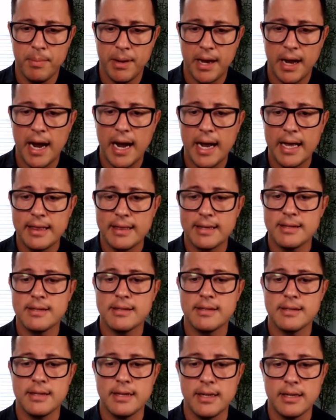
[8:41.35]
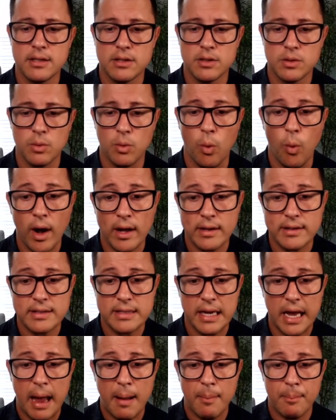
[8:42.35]
Behind the scenes,
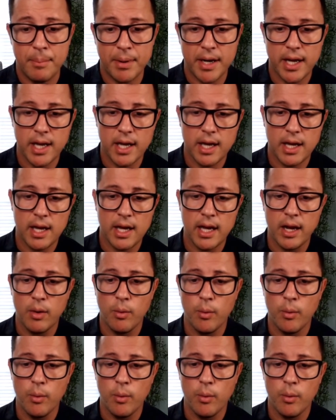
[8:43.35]
what's happening,